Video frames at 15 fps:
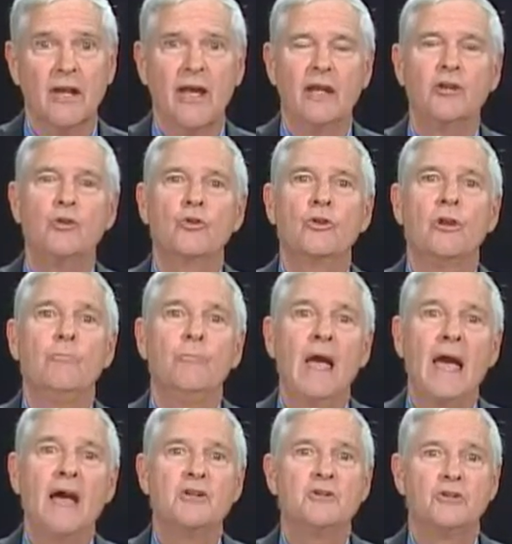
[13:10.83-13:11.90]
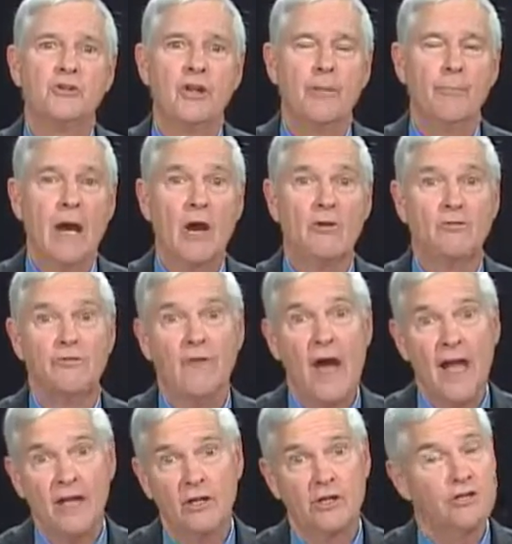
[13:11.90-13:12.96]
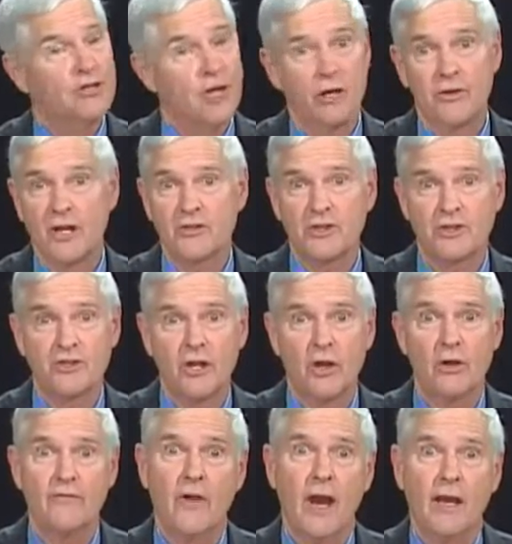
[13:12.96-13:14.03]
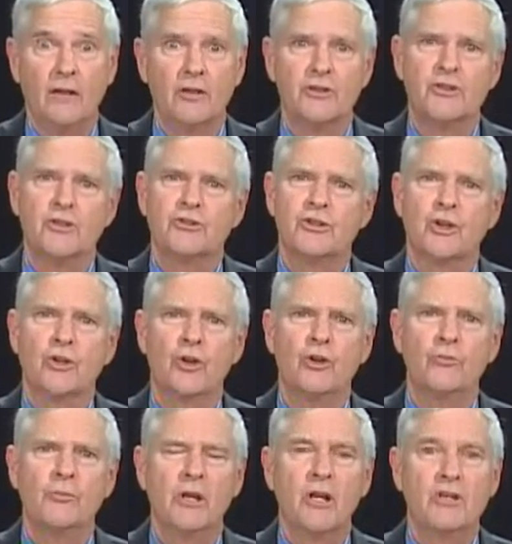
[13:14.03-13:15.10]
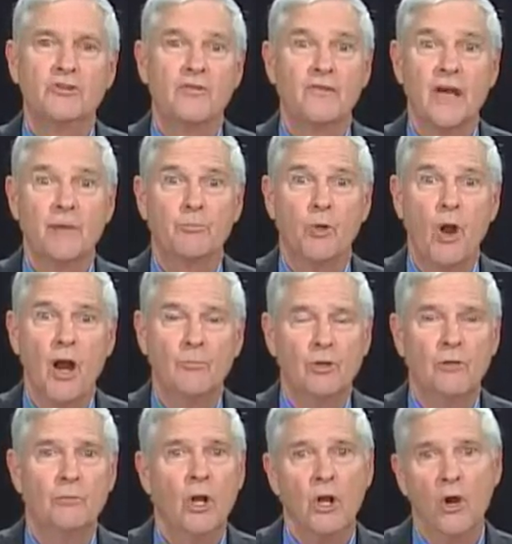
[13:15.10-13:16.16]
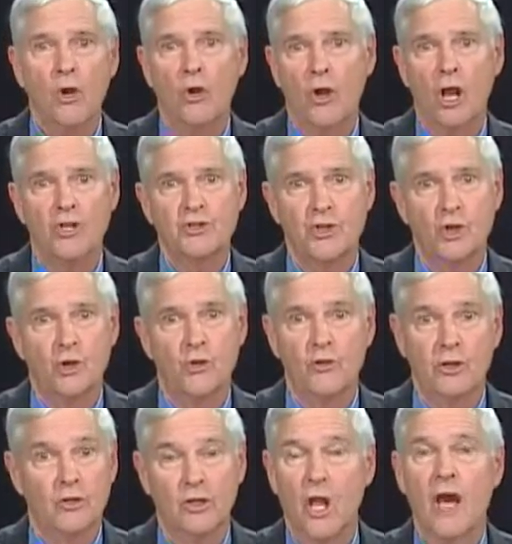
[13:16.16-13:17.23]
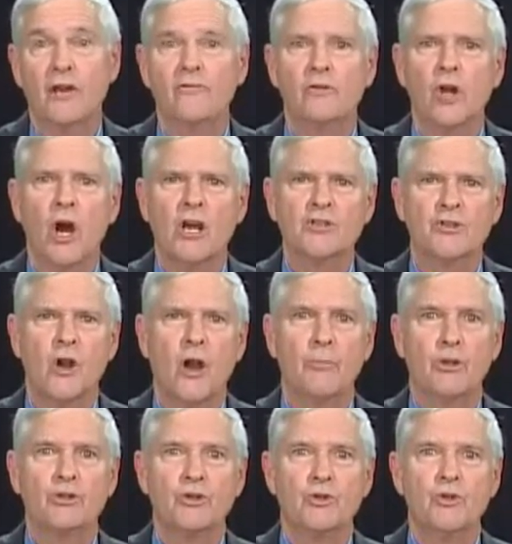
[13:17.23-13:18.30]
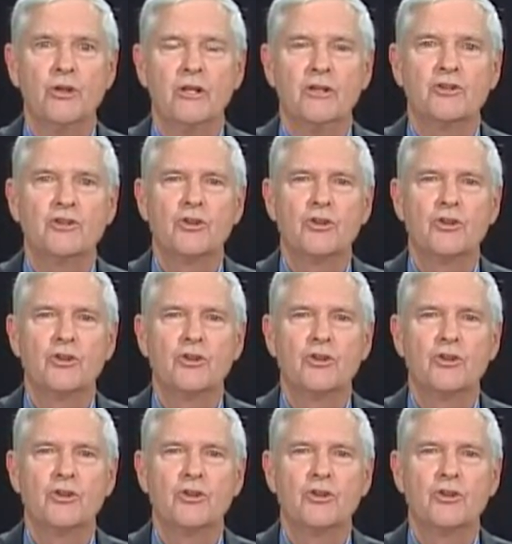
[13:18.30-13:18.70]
And you can imagine the amount of violence, unnecessary violence that's occurred because of that problem, or also a lot of lost opportunities.